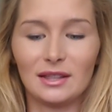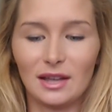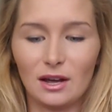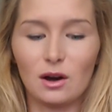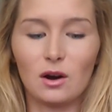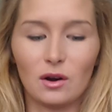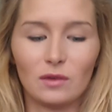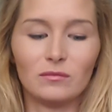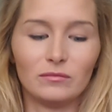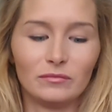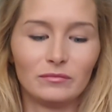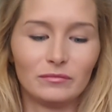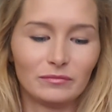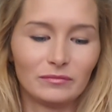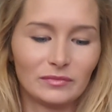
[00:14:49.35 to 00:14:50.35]
They are
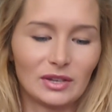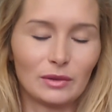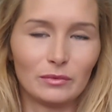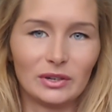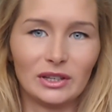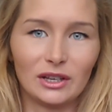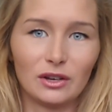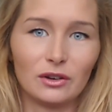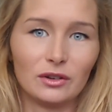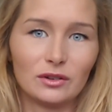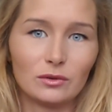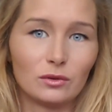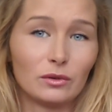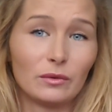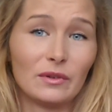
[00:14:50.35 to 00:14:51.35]
they're really good.
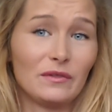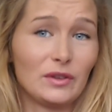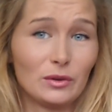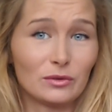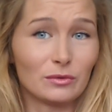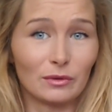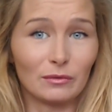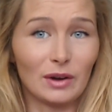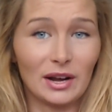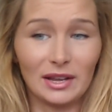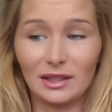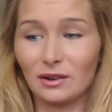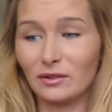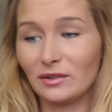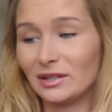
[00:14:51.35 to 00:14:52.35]
All the reviews were
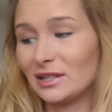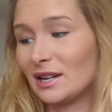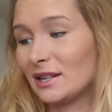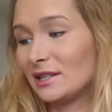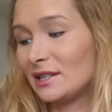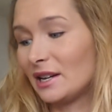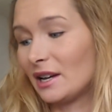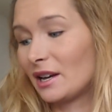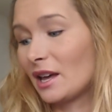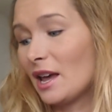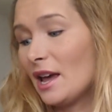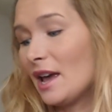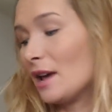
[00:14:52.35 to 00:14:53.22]
right. They're fantastic.